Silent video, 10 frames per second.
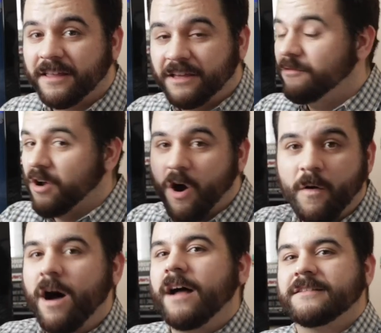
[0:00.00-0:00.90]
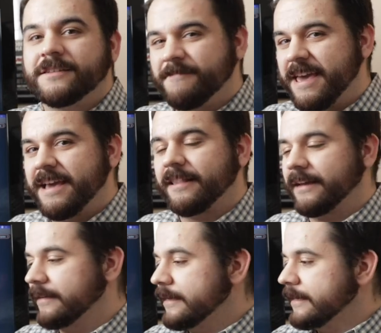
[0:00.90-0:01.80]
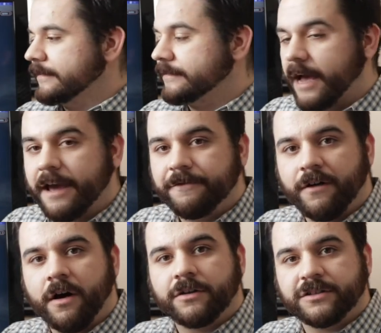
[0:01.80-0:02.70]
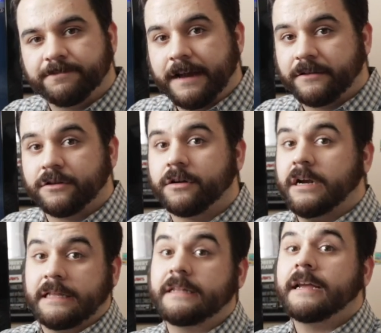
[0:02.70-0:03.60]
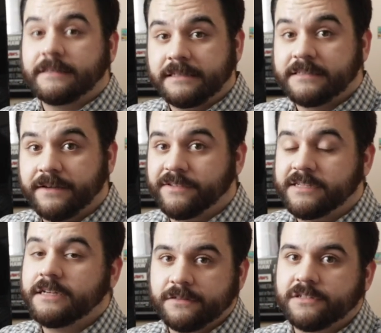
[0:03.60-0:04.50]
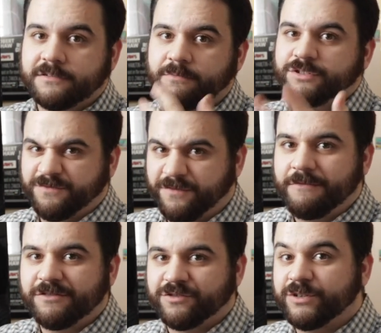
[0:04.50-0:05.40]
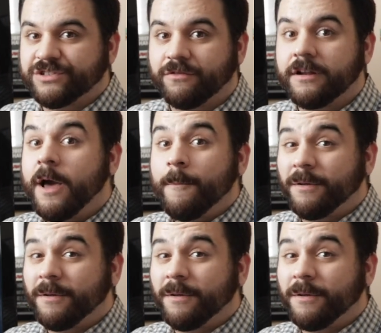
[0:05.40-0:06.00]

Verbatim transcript: Like, he would go on to make like Skyfall, Spectre, and then 1917 is his most famous recent one.